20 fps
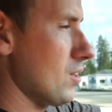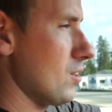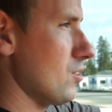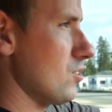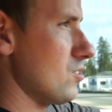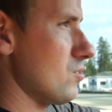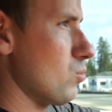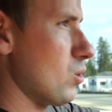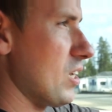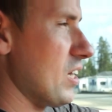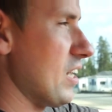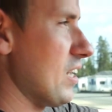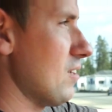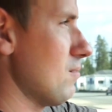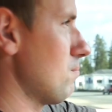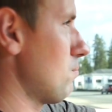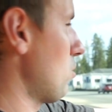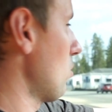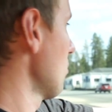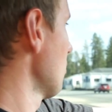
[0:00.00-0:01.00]
just went
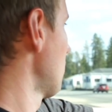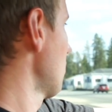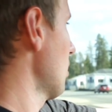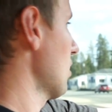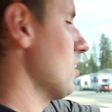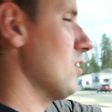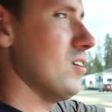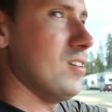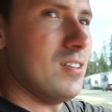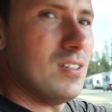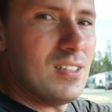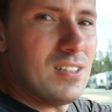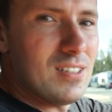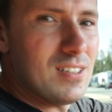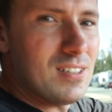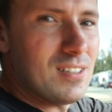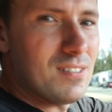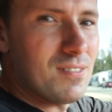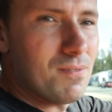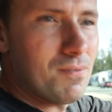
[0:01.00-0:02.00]
ahead and pulled the trigger,
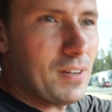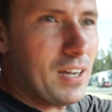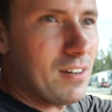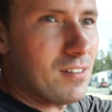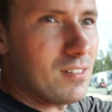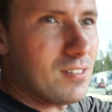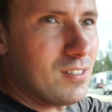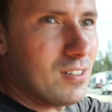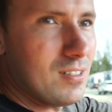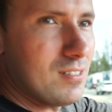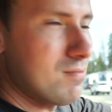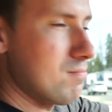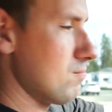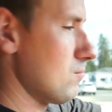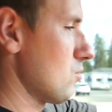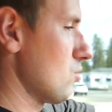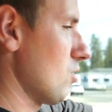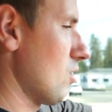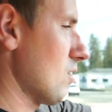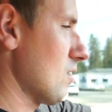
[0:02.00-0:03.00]
found
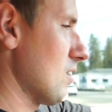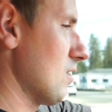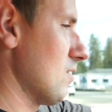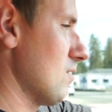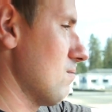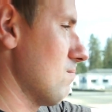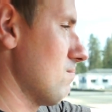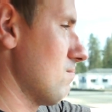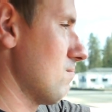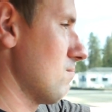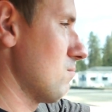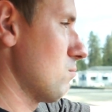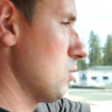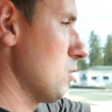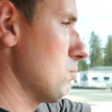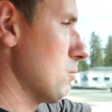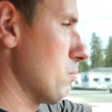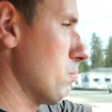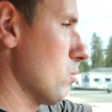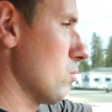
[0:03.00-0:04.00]
a truck that
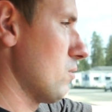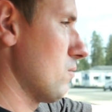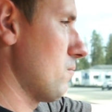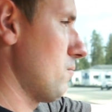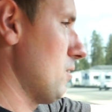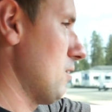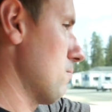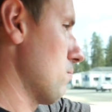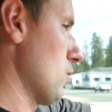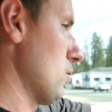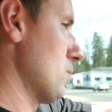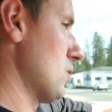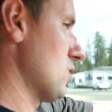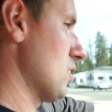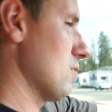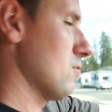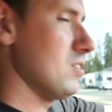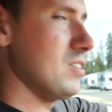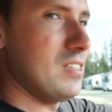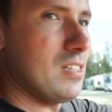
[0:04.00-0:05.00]
seemed to fit pretty
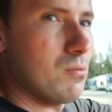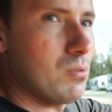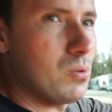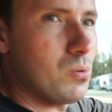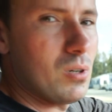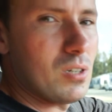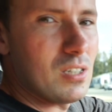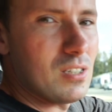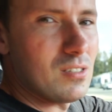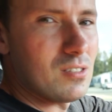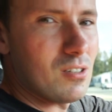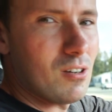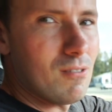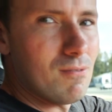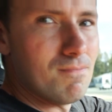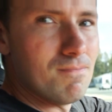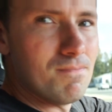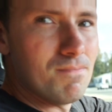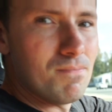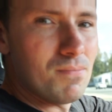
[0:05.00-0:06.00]
much everything that we wanted. So,
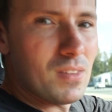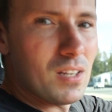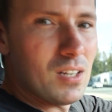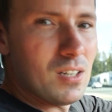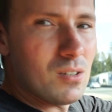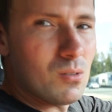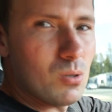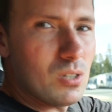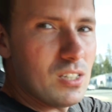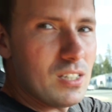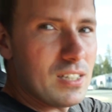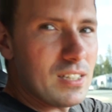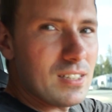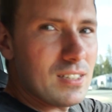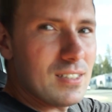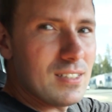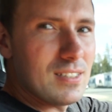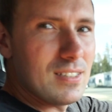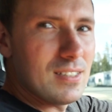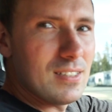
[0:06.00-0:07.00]
what do you think?
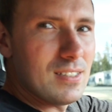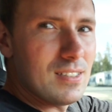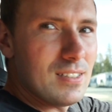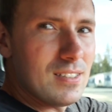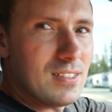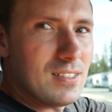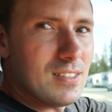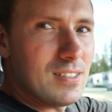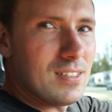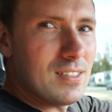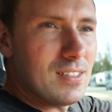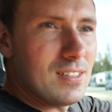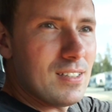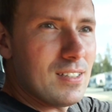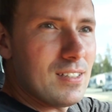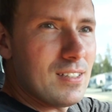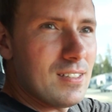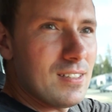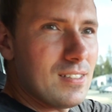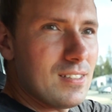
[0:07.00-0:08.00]
It's
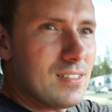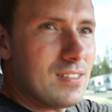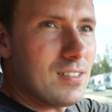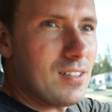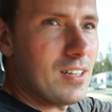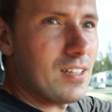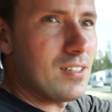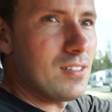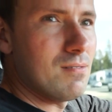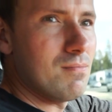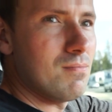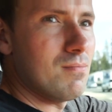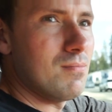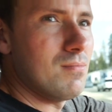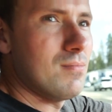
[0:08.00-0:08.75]
pretty. You like it?